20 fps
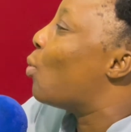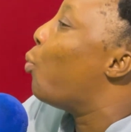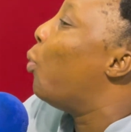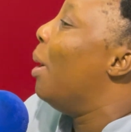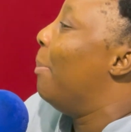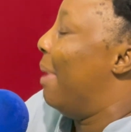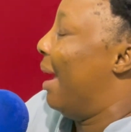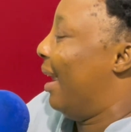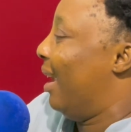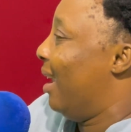
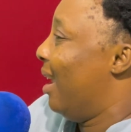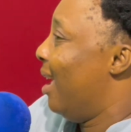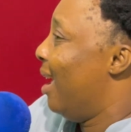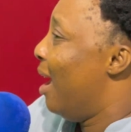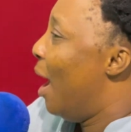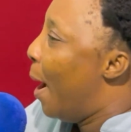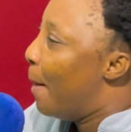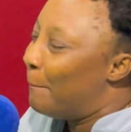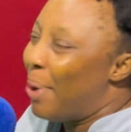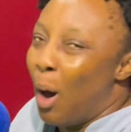women.
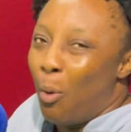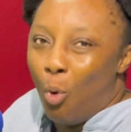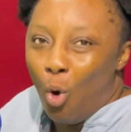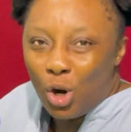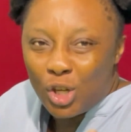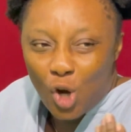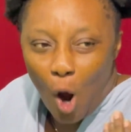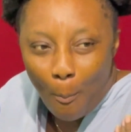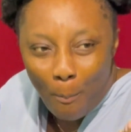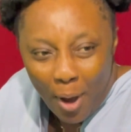But
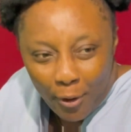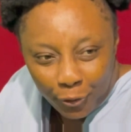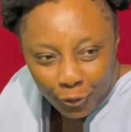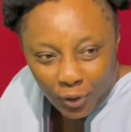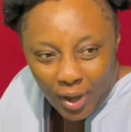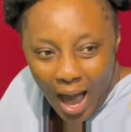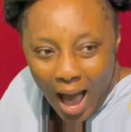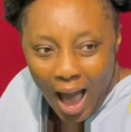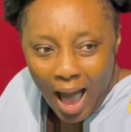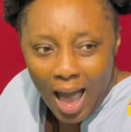who do you
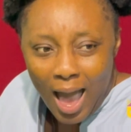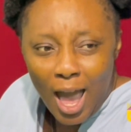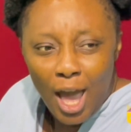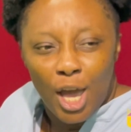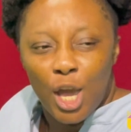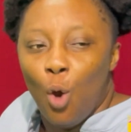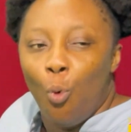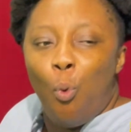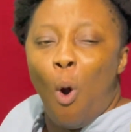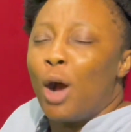fear?
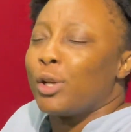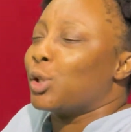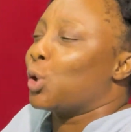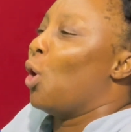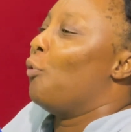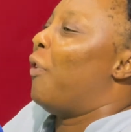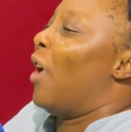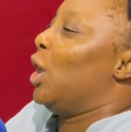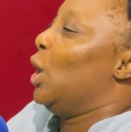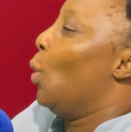He walks
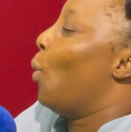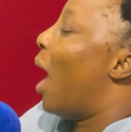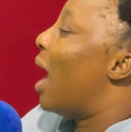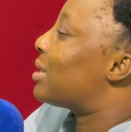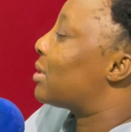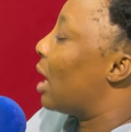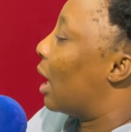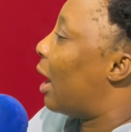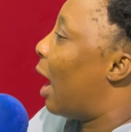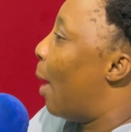over you
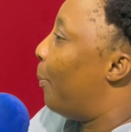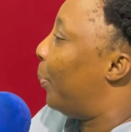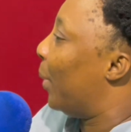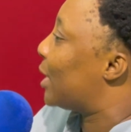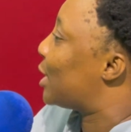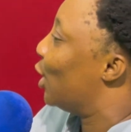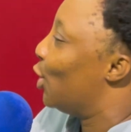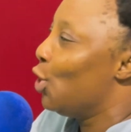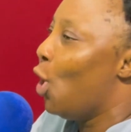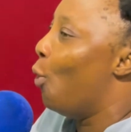as a
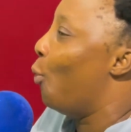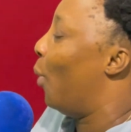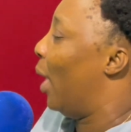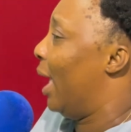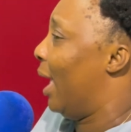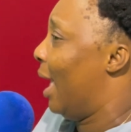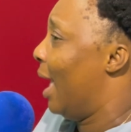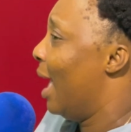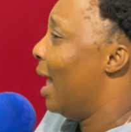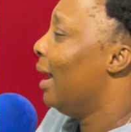carpet. No
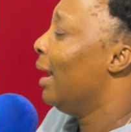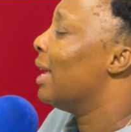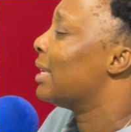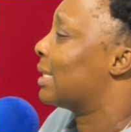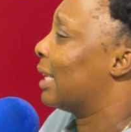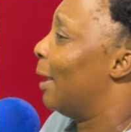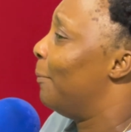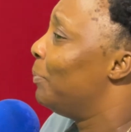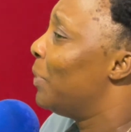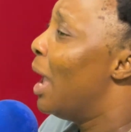way.
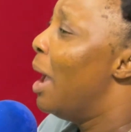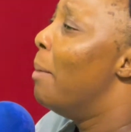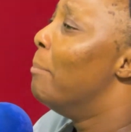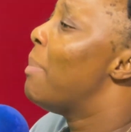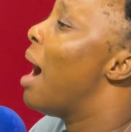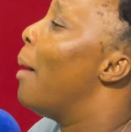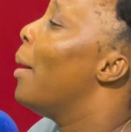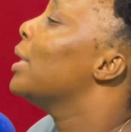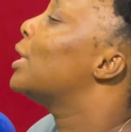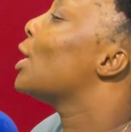Listen,
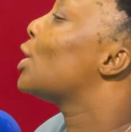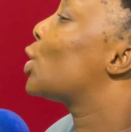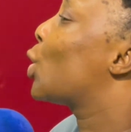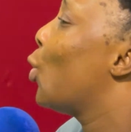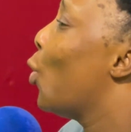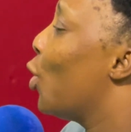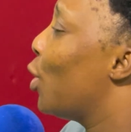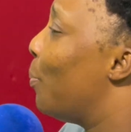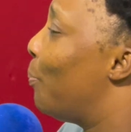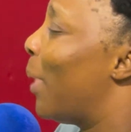marriage is
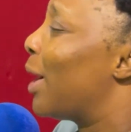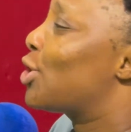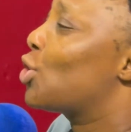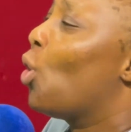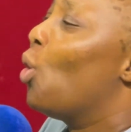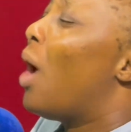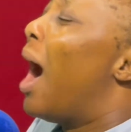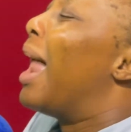good, but don't